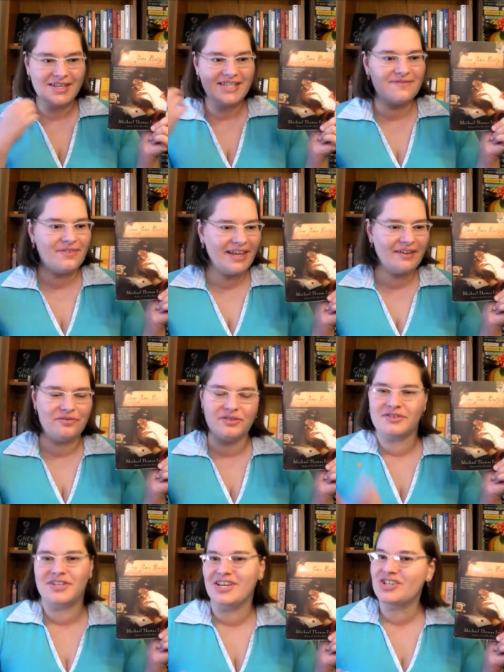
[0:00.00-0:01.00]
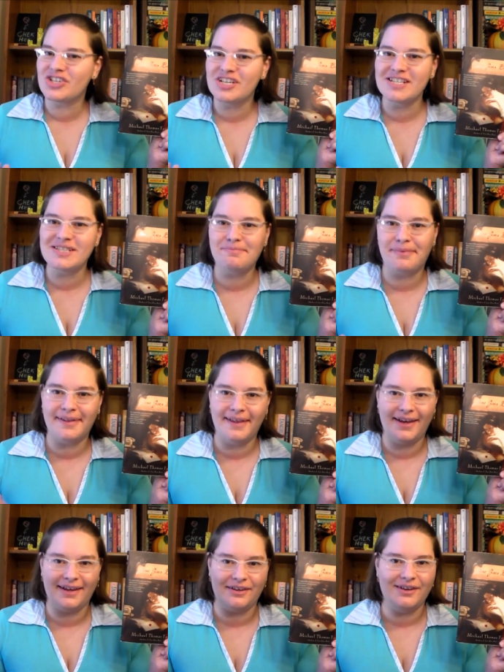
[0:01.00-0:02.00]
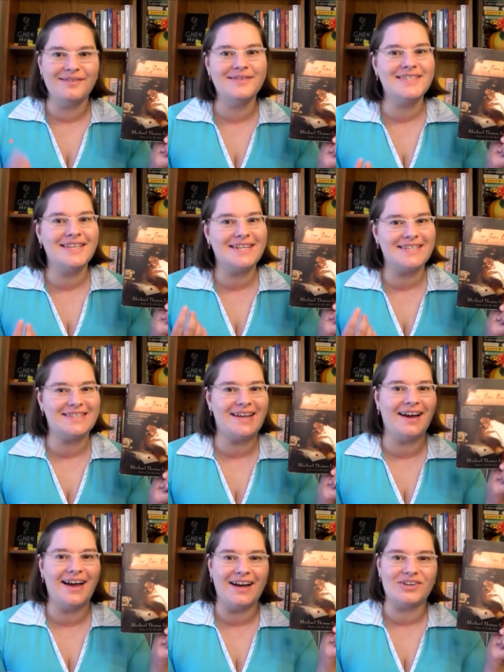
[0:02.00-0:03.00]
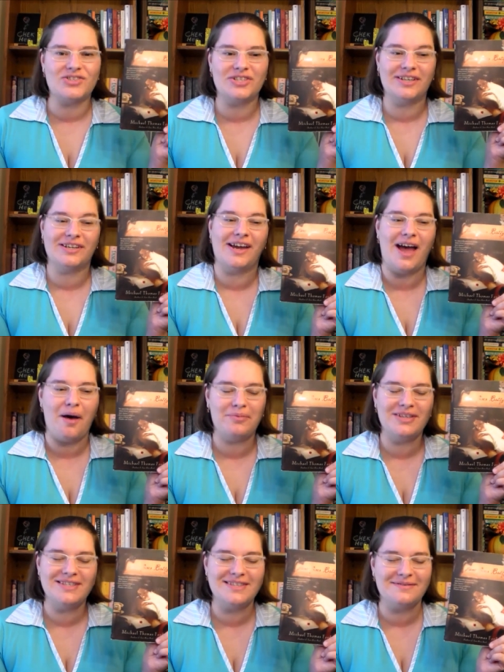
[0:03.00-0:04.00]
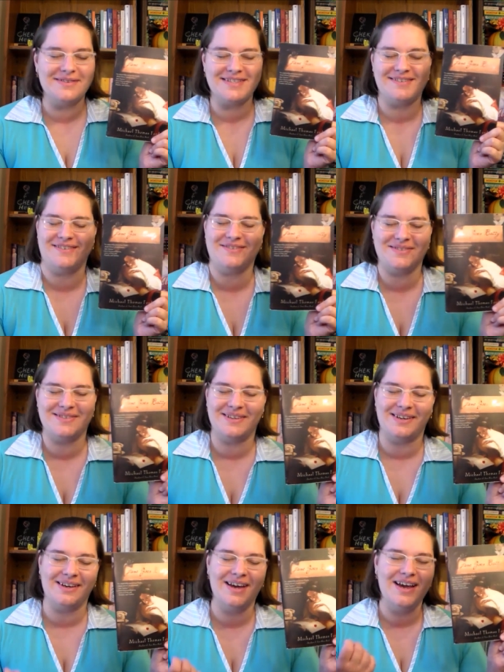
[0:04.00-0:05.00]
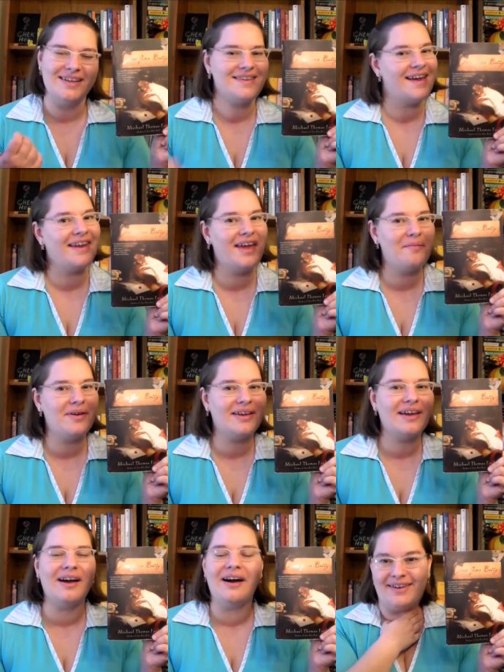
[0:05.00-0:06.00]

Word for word: he's like flirtatious but like knows that it's not actually gonna happen, so it's an interesting dynamic,